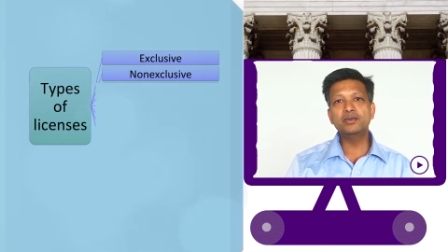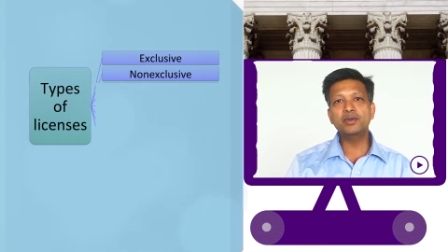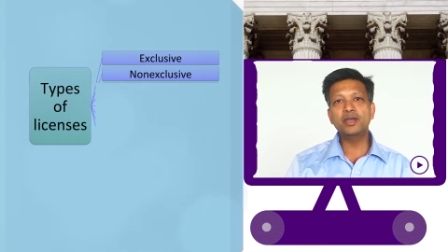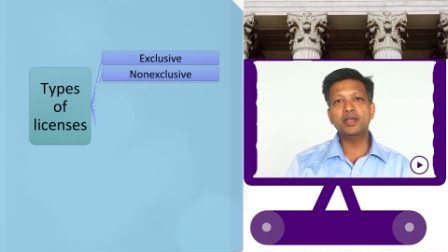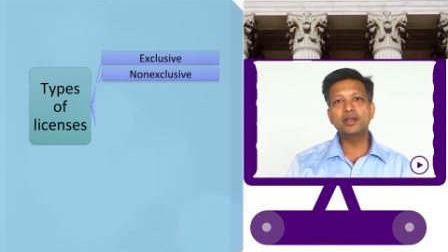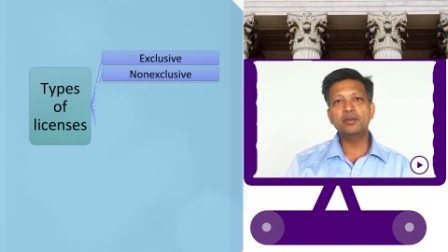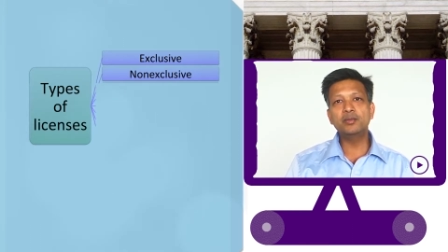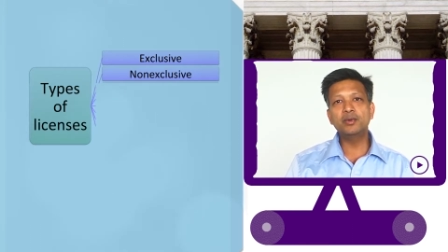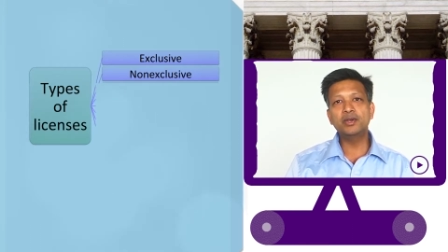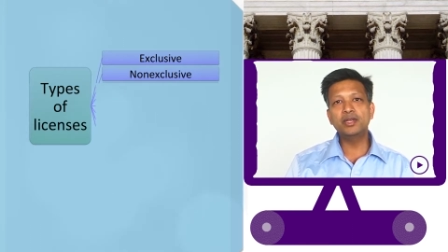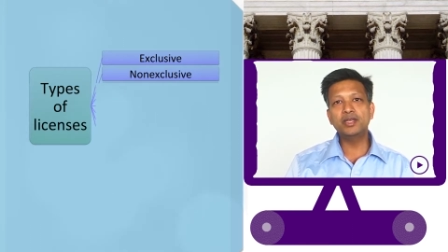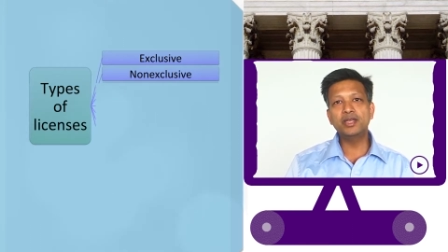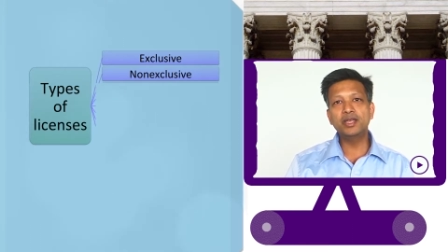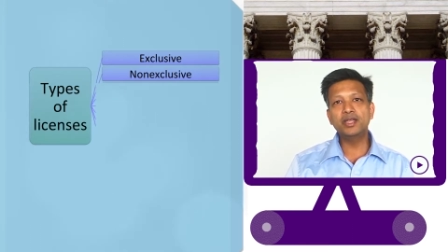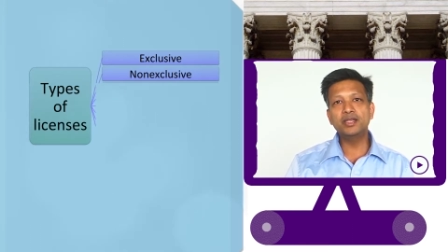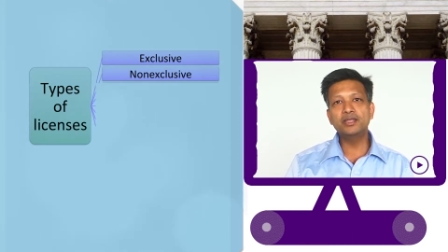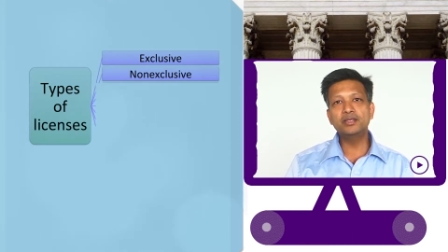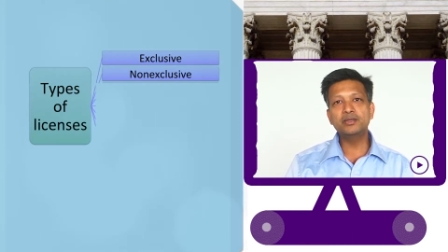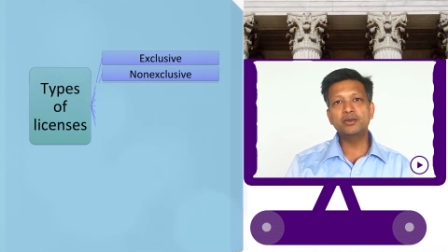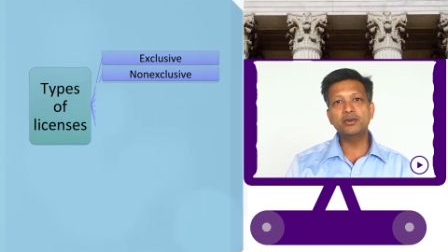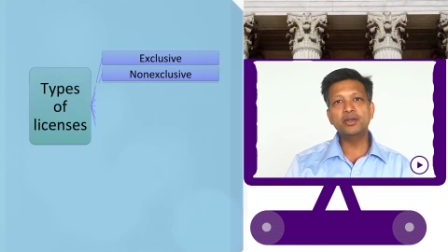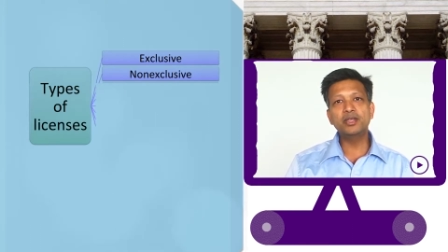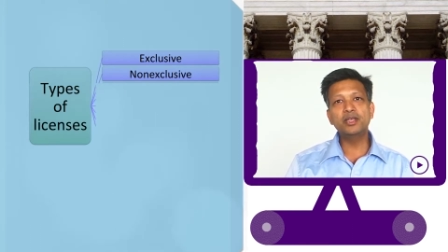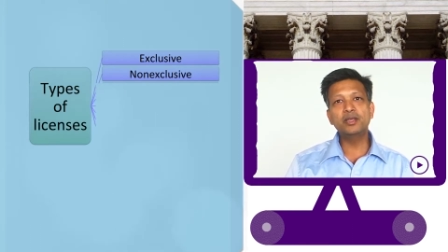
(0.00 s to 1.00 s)
to anybody
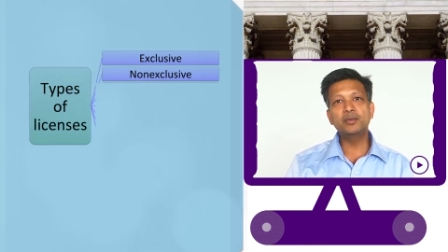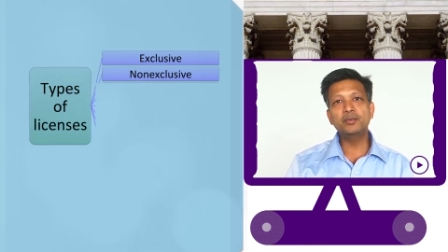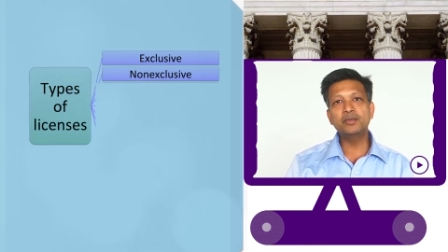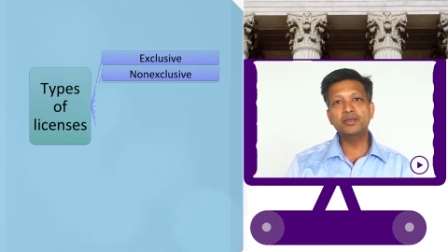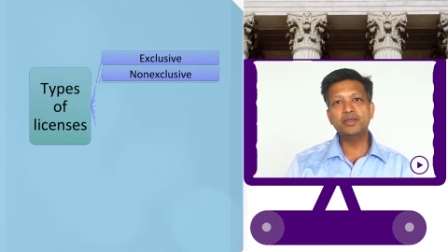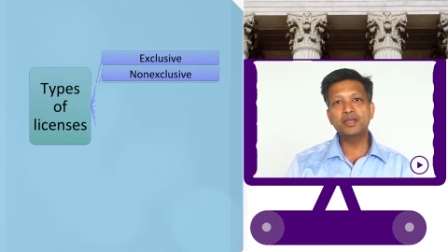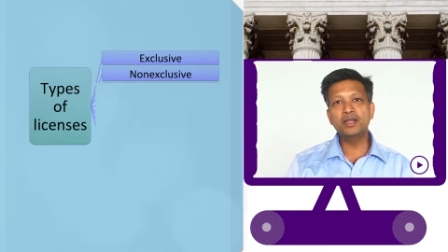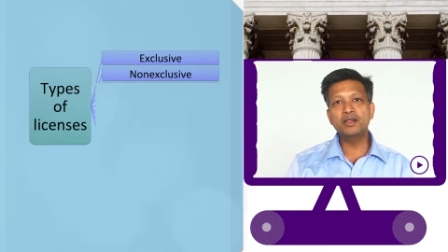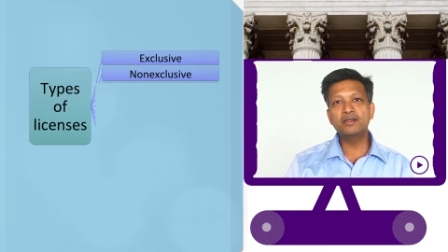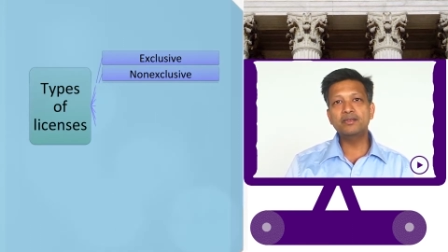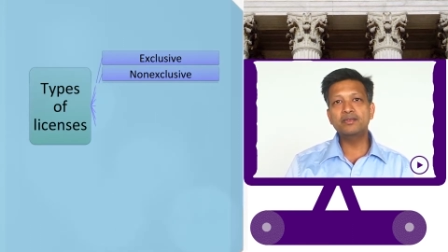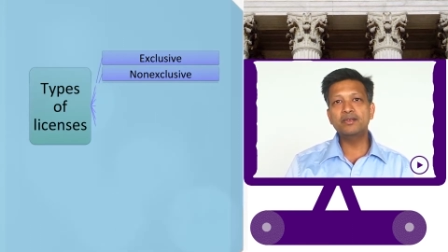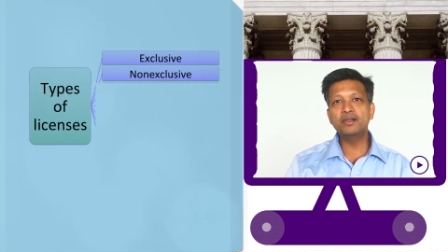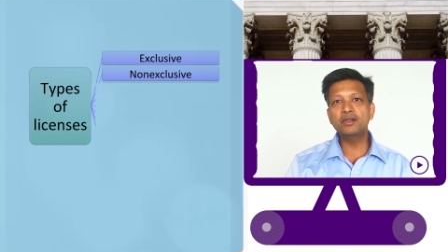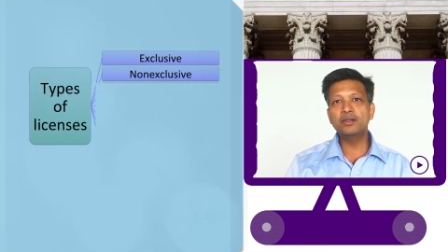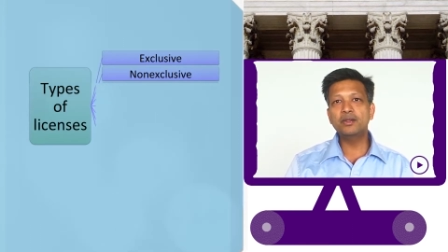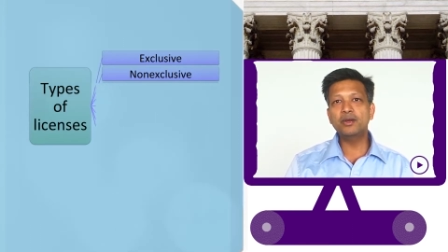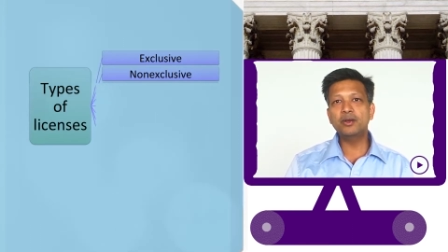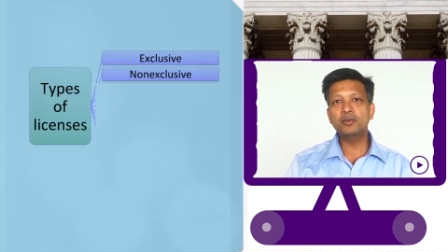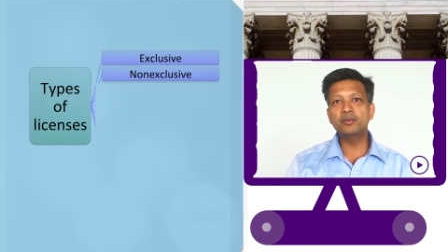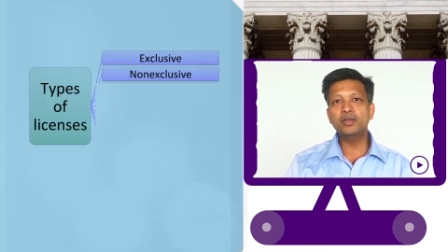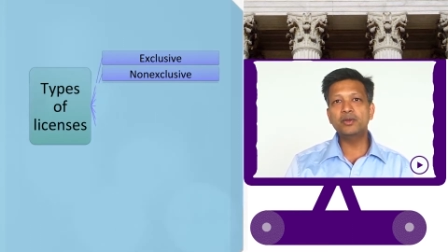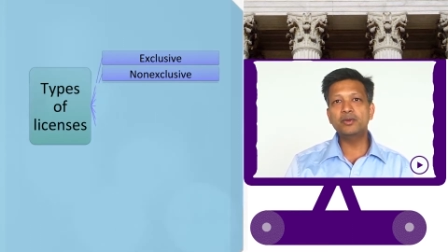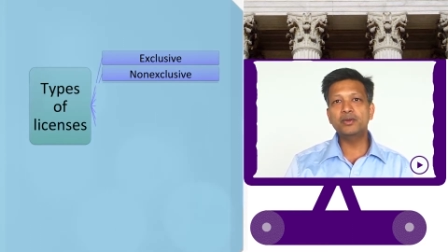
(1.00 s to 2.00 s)
else or he himself will
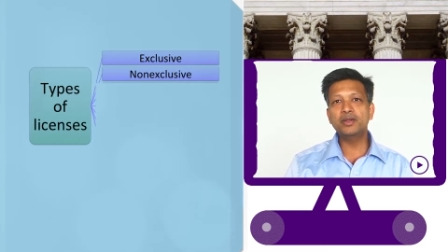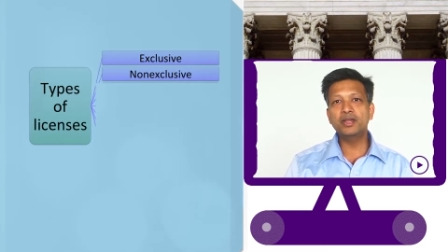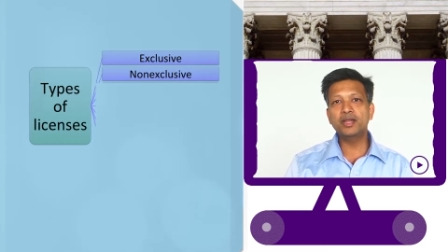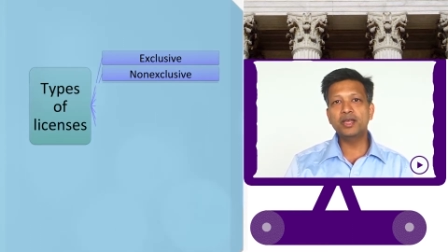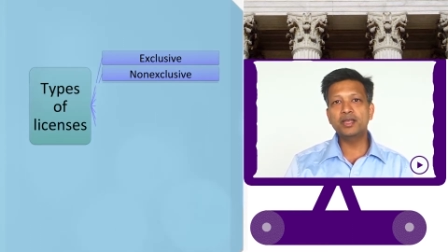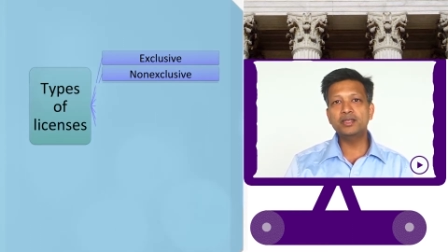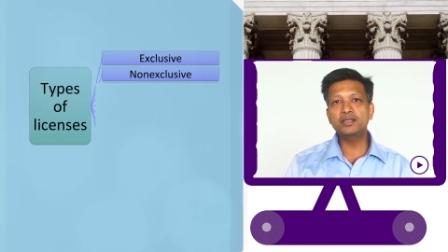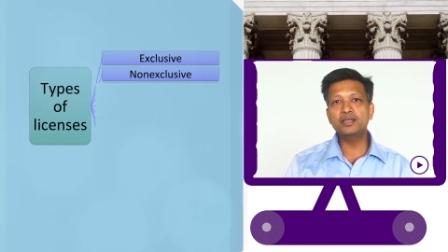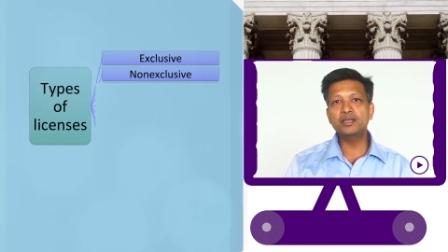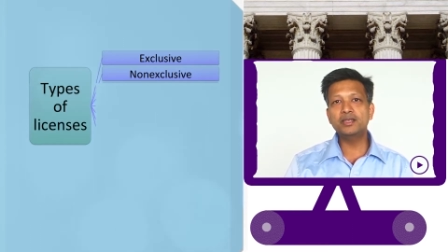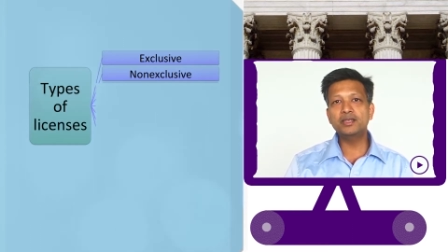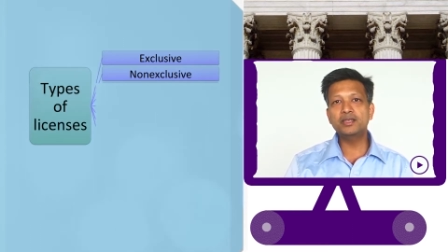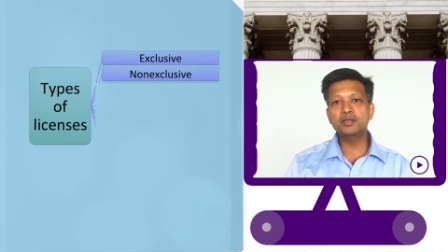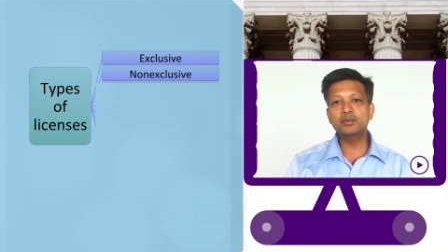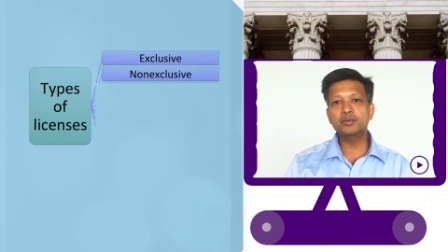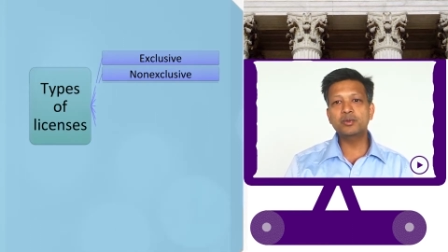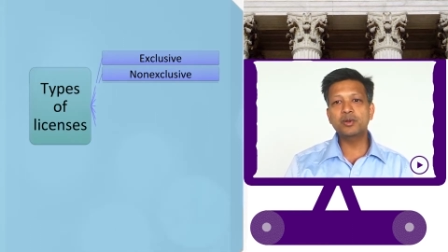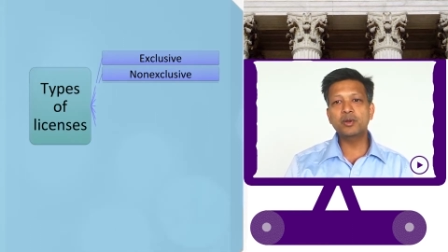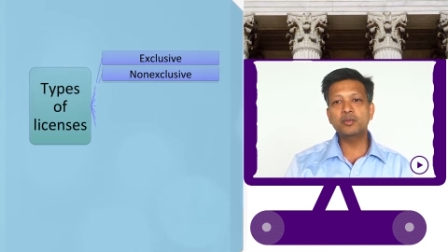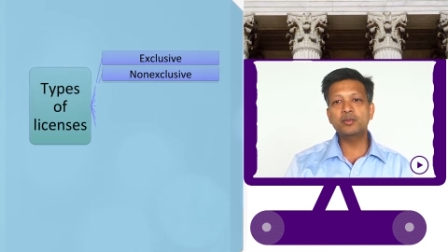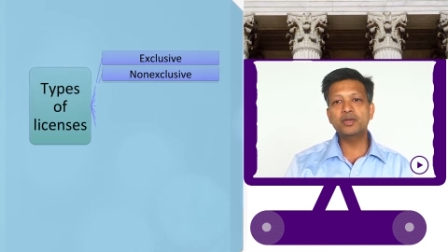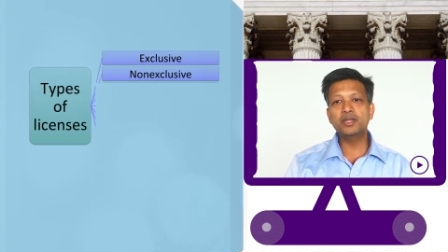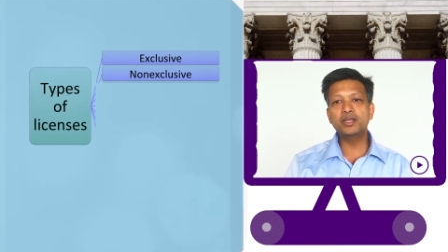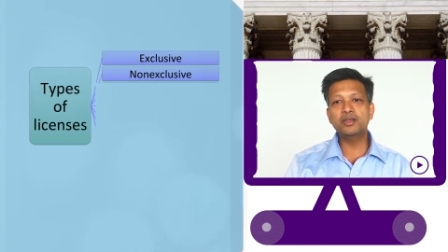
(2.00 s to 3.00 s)
not be utilizing his
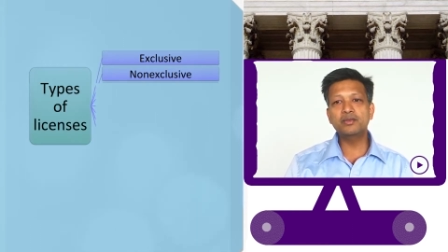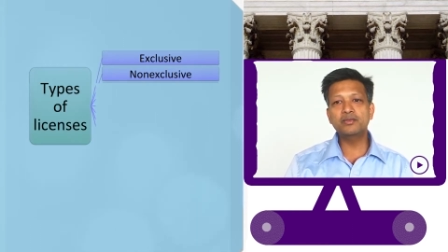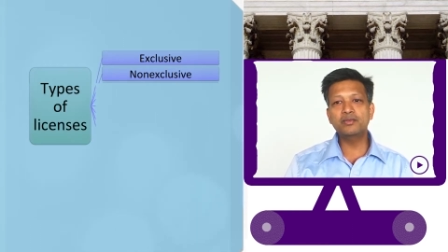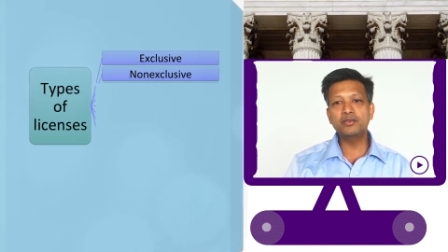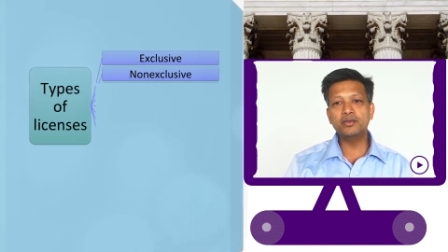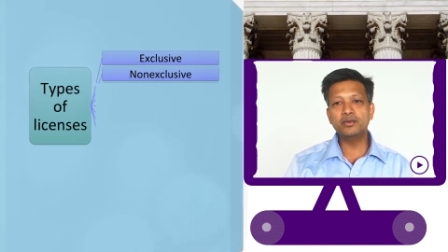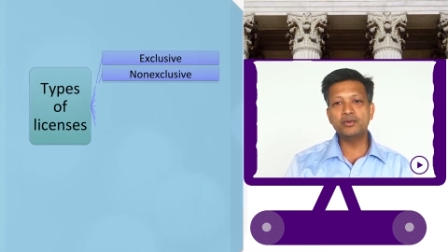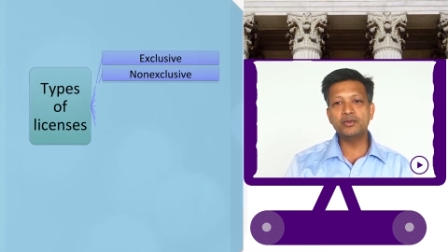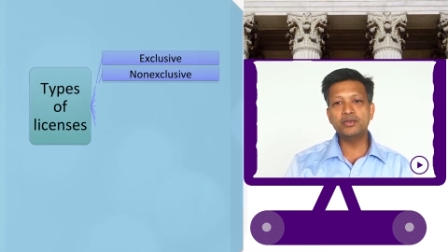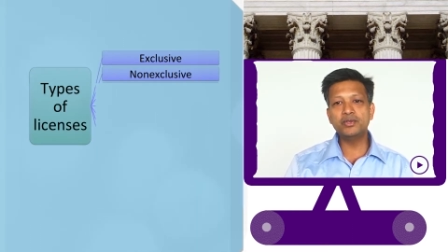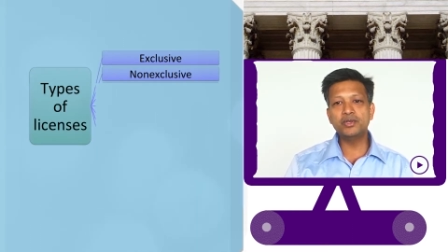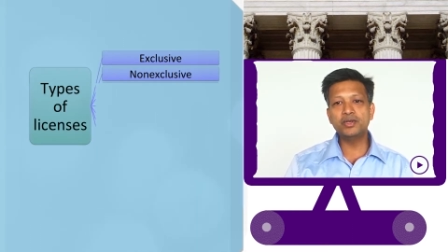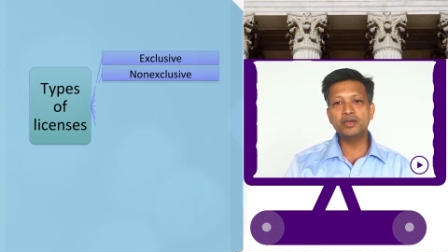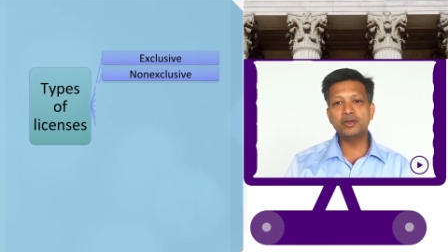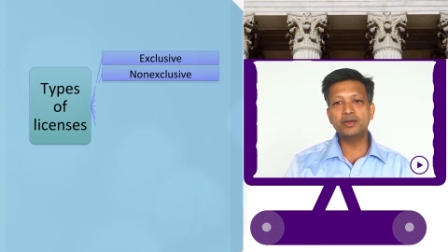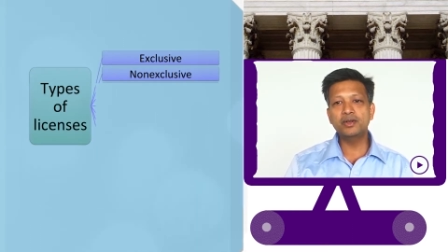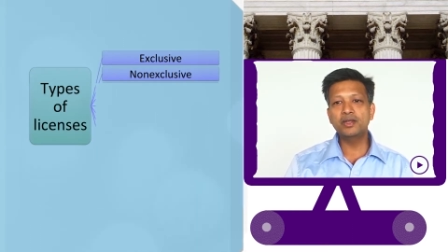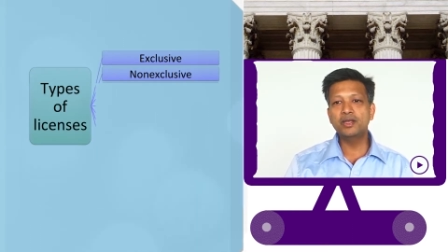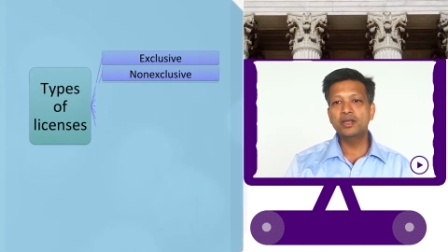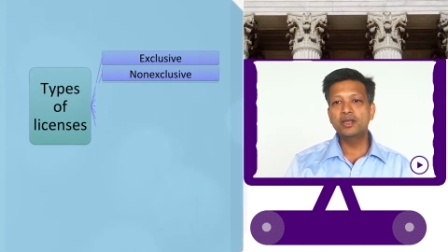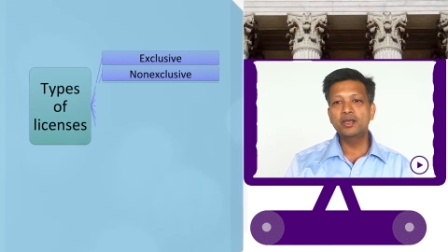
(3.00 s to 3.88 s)
property in future.